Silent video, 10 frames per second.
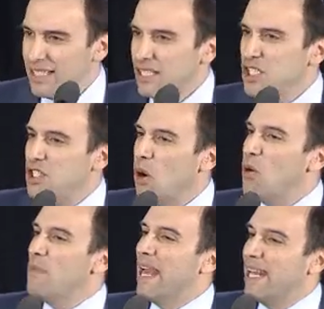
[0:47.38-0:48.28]

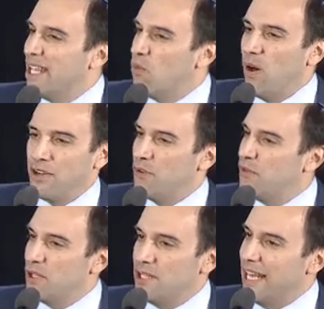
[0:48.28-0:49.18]
So many
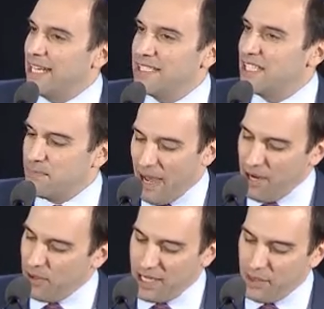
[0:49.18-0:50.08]
wonderful and
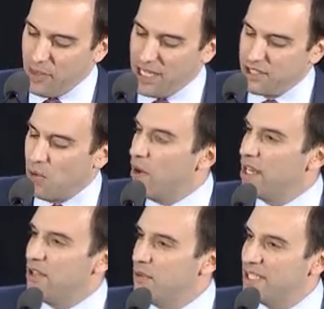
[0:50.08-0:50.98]
inspiring things
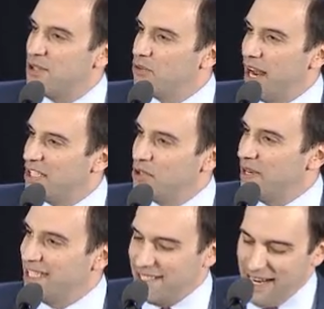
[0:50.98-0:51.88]
await you as you
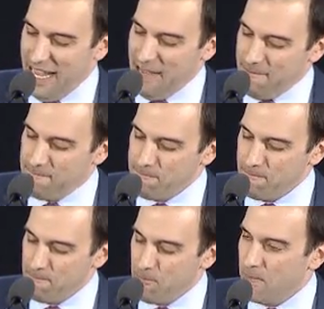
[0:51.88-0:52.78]
graduate today.
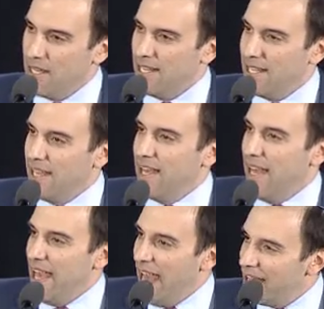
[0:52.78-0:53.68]

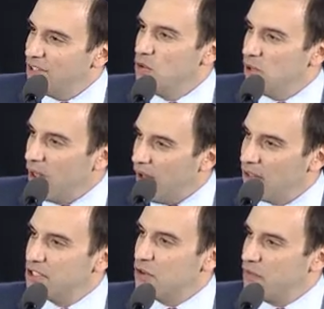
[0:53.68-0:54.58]
And you will
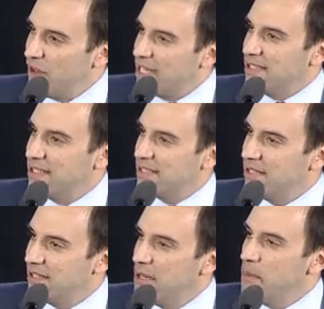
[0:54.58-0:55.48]
also face
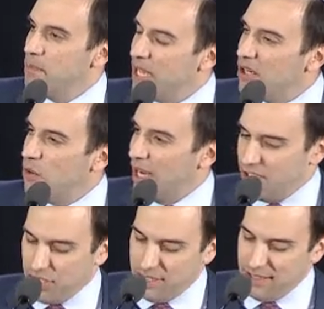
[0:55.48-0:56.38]
big
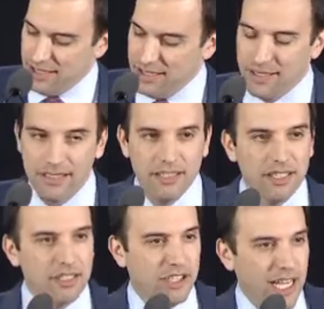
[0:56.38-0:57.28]
questions,
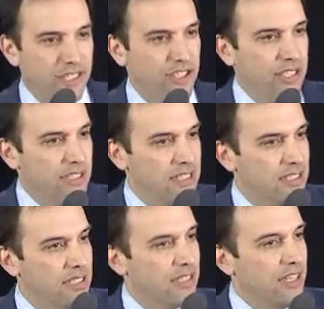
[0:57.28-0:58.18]

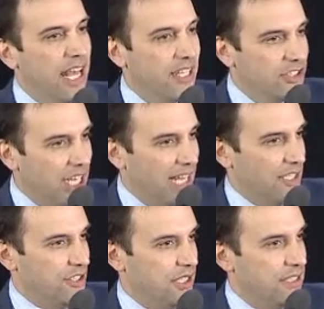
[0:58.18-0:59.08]
changes, and
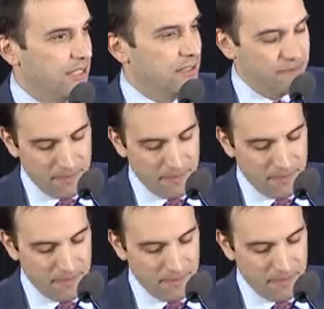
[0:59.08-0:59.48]
challenges.